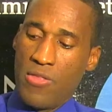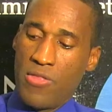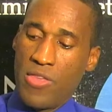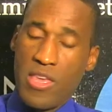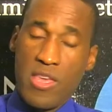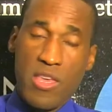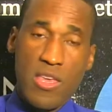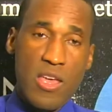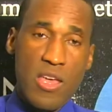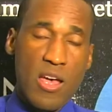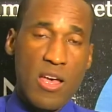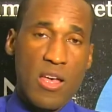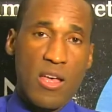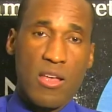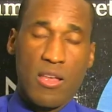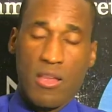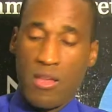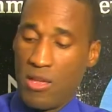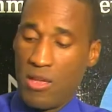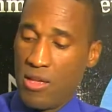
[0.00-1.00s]
the
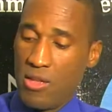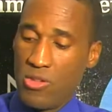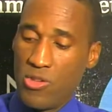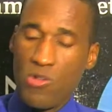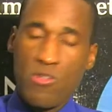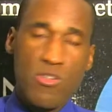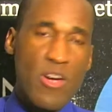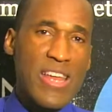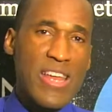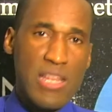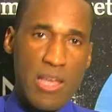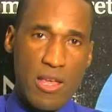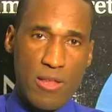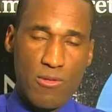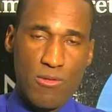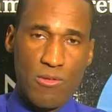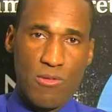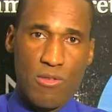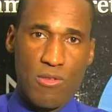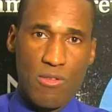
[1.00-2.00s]
uh,
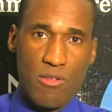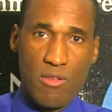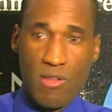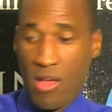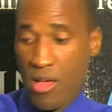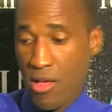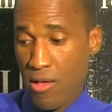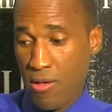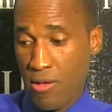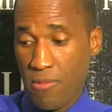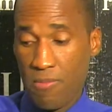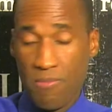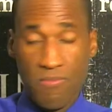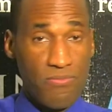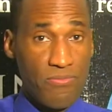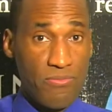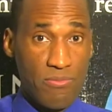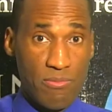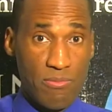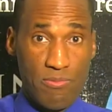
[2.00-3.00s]
Ukrainians, uh,
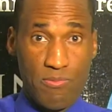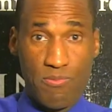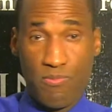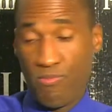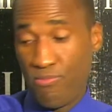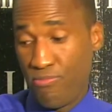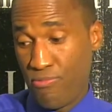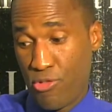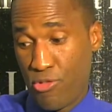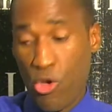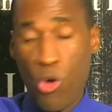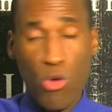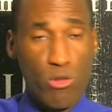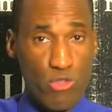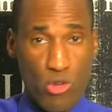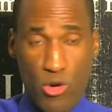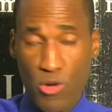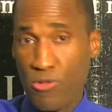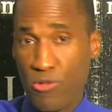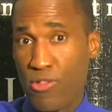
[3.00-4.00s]

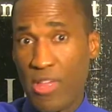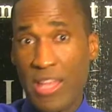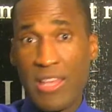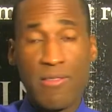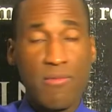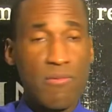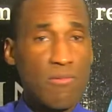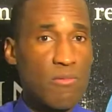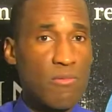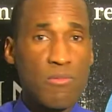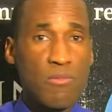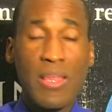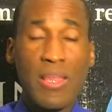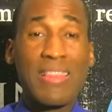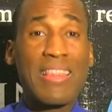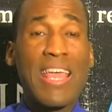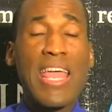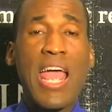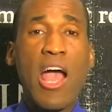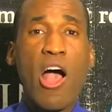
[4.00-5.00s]
soldiers, and
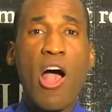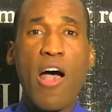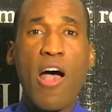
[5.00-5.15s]
they